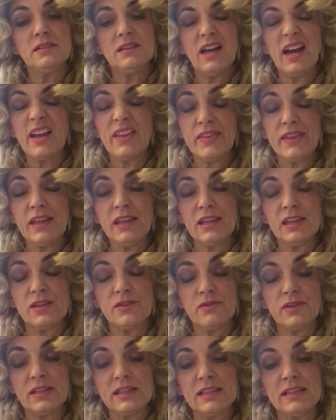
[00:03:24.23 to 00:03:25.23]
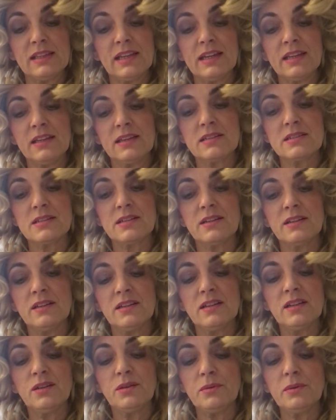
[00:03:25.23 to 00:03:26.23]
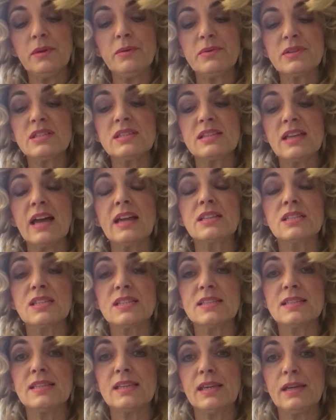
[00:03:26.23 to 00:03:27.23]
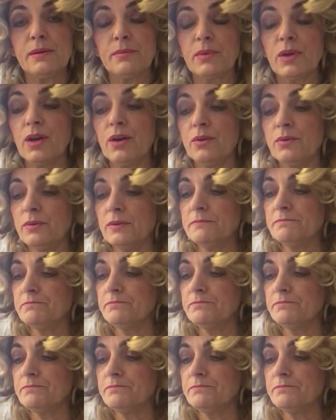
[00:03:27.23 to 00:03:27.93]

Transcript: I think he really liked her. We were sad to see him go.